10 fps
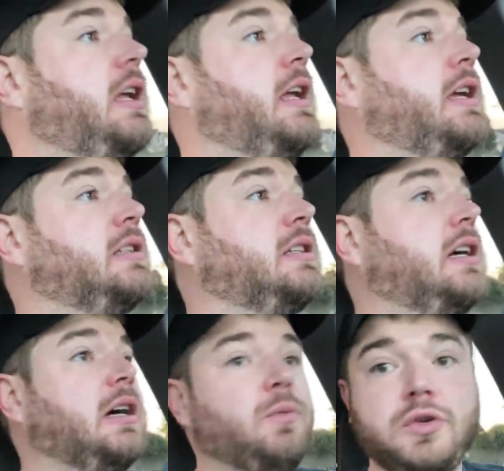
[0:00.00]
And
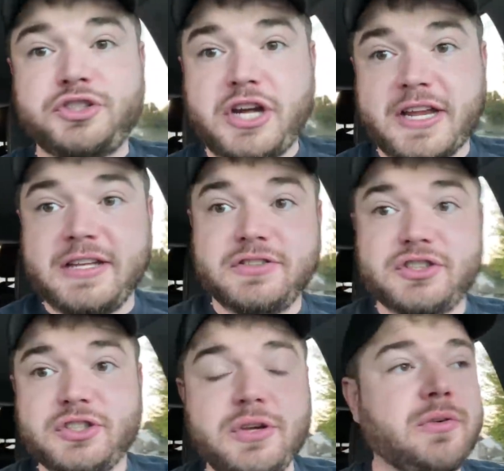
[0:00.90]
uh, we'll check in
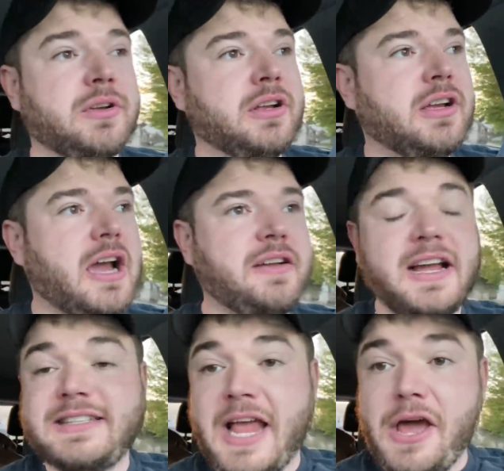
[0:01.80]
soon. A
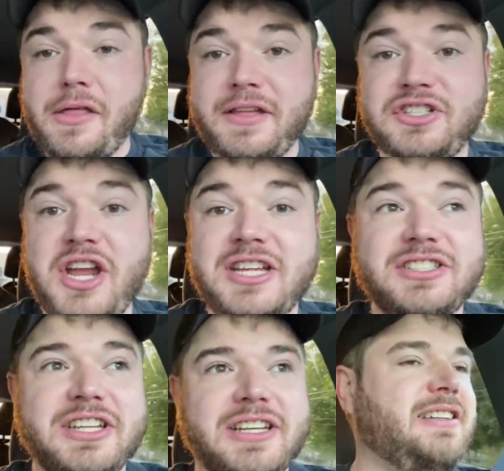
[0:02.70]
nice healthy
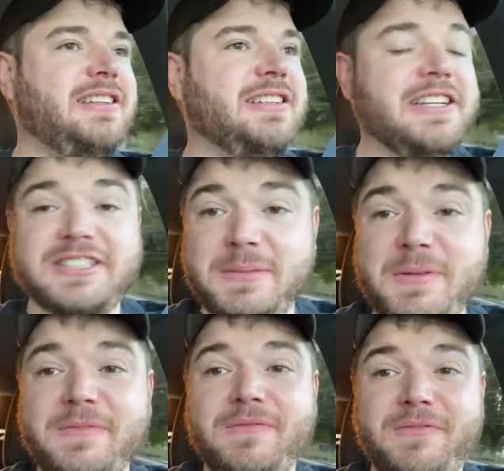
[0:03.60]
Chessy. He's gonna
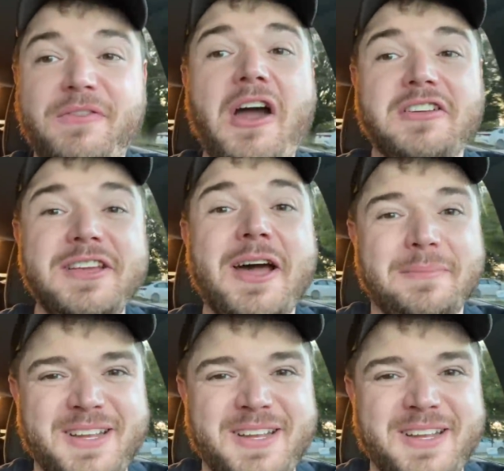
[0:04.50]
be fucked up.